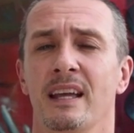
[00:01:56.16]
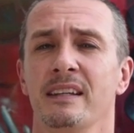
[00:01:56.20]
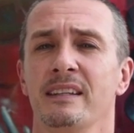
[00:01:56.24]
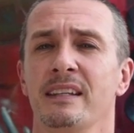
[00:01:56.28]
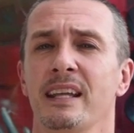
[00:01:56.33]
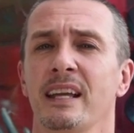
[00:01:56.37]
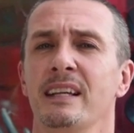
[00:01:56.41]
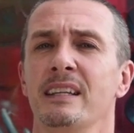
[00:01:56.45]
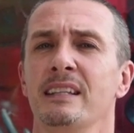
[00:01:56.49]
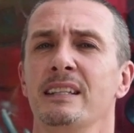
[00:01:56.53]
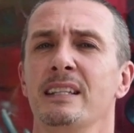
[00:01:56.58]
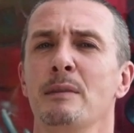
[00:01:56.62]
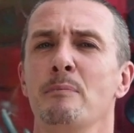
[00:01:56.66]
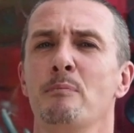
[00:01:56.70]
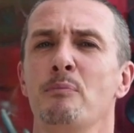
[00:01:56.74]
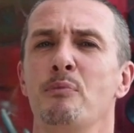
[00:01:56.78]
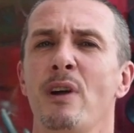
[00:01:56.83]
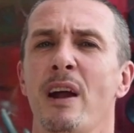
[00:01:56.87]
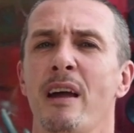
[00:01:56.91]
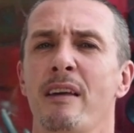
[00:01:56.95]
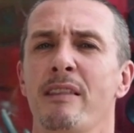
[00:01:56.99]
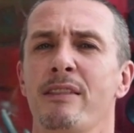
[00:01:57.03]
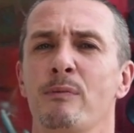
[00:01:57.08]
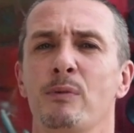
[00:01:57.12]
Take a deep
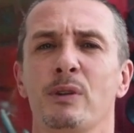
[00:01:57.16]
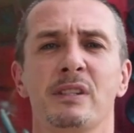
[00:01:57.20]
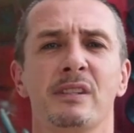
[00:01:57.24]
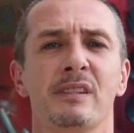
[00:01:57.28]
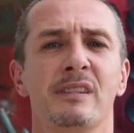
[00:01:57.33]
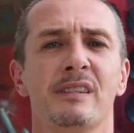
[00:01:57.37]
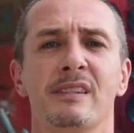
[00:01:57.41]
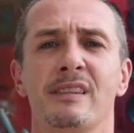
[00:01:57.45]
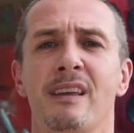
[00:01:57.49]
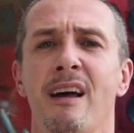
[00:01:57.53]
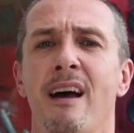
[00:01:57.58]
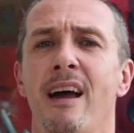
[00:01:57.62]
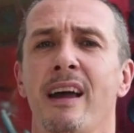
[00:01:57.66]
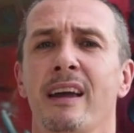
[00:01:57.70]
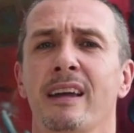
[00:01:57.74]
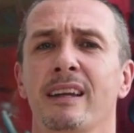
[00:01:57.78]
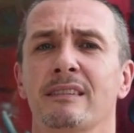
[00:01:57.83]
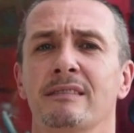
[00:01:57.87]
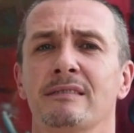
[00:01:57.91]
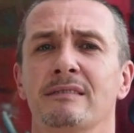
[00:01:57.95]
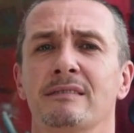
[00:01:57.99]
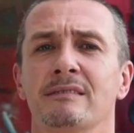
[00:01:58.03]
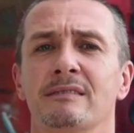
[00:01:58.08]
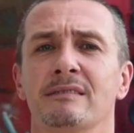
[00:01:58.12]
breath with a sigh.
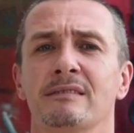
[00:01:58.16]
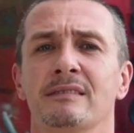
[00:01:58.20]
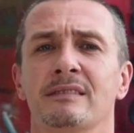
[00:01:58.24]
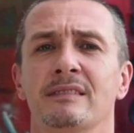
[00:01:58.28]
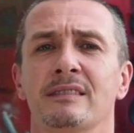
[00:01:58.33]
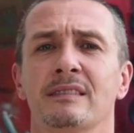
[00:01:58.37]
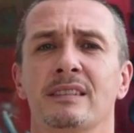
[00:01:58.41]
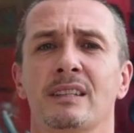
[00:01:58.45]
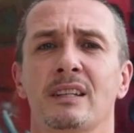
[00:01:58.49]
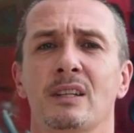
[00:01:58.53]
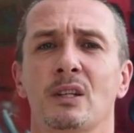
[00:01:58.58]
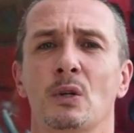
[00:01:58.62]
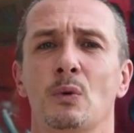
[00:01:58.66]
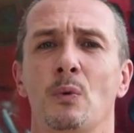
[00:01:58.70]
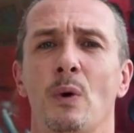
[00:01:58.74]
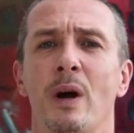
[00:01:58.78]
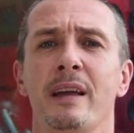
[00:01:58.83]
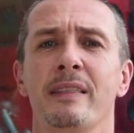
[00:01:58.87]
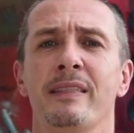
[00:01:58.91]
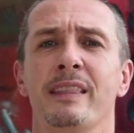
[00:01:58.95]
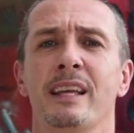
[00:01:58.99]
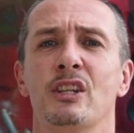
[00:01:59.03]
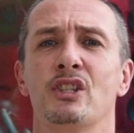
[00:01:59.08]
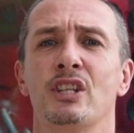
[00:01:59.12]

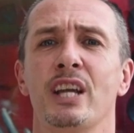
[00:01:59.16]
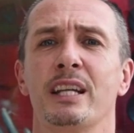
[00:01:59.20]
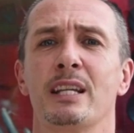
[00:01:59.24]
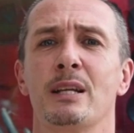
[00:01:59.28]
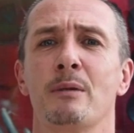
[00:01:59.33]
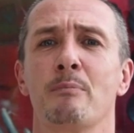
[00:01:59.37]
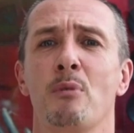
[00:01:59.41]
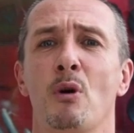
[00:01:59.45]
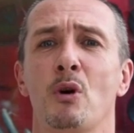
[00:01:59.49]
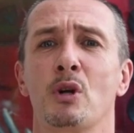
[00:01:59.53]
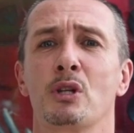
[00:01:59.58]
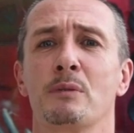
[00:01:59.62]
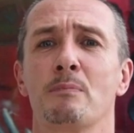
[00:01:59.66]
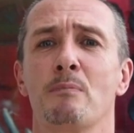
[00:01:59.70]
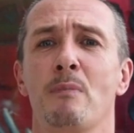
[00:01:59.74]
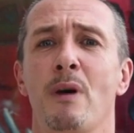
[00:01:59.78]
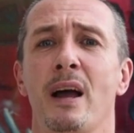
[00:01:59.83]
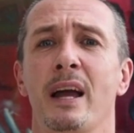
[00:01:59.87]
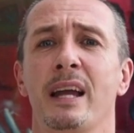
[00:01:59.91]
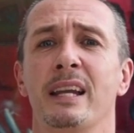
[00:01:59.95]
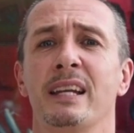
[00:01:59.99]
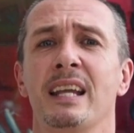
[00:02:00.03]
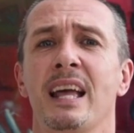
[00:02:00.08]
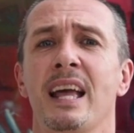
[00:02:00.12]
Quiet that chatterbox
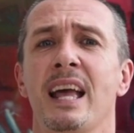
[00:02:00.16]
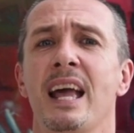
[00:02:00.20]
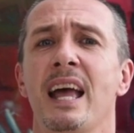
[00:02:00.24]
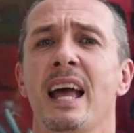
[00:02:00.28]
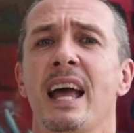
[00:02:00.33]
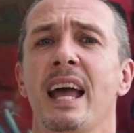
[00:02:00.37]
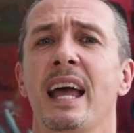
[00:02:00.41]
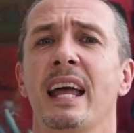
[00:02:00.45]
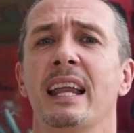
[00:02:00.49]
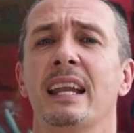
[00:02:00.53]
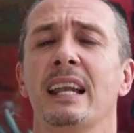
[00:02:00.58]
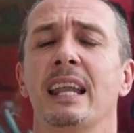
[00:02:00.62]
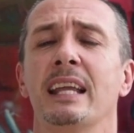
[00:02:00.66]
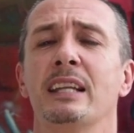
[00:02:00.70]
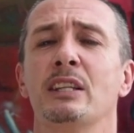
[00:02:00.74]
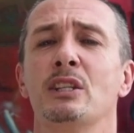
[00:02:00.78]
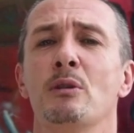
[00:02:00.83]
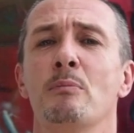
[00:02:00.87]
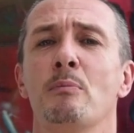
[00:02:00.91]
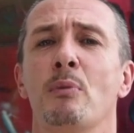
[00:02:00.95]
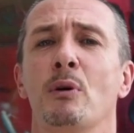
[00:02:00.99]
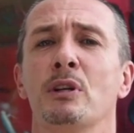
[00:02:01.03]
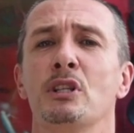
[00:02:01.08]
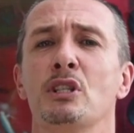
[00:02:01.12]
mind and let your
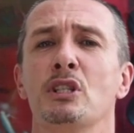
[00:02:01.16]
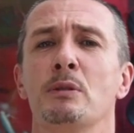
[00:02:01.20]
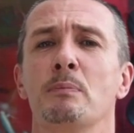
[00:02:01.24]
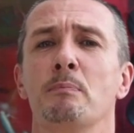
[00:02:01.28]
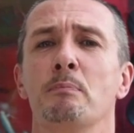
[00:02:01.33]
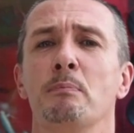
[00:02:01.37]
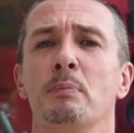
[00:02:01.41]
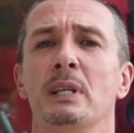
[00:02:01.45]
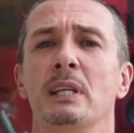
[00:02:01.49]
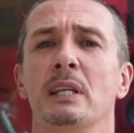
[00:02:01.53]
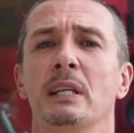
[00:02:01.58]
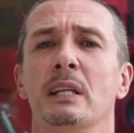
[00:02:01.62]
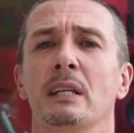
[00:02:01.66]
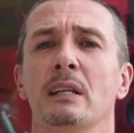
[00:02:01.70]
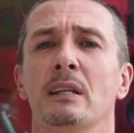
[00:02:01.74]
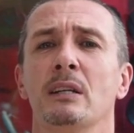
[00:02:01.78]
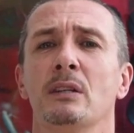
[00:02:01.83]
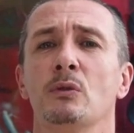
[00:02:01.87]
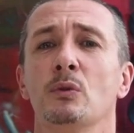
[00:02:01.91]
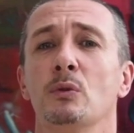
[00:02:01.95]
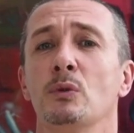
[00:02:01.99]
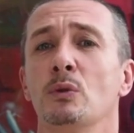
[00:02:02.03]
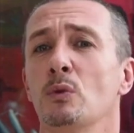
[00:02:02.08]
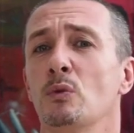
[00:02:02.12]
body speak
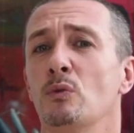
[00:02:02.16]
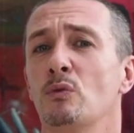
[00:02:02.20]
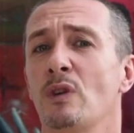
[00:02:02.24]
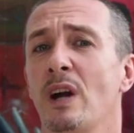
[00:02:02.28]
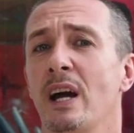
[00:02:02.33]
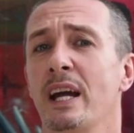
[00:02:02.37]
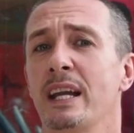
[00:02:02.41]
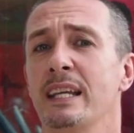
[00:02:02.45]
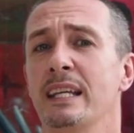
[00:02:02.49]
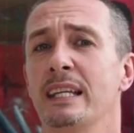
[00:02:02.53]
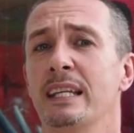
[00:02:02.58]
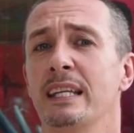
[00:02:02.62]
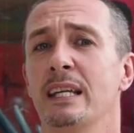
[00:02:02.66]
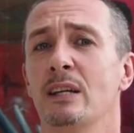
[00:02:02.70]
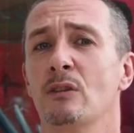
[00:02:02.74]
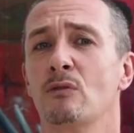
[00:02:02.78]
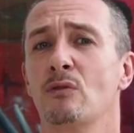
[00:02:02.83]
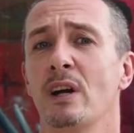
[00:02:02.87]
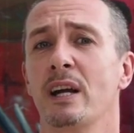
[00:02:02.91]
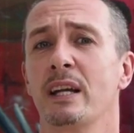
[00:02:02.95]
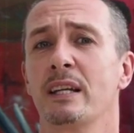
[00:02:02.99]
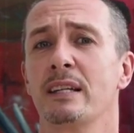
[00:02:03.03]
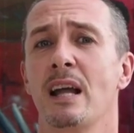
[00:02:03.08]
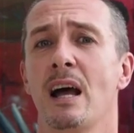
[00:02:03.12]
to you right here,
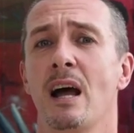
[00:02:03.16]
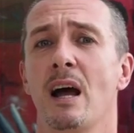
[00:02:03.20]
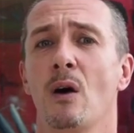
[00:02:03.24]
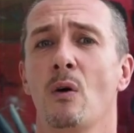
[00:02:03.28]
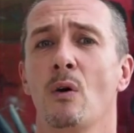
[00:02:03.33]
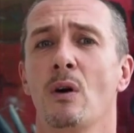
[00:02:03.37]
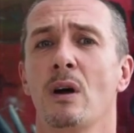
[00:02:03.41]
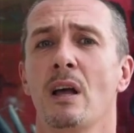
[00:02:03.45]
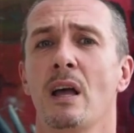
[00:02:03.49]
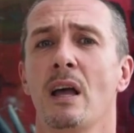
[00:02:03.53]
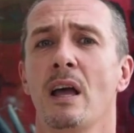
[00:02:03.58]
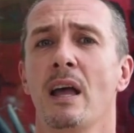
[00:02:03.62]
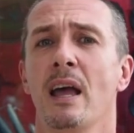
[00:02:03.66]
right now.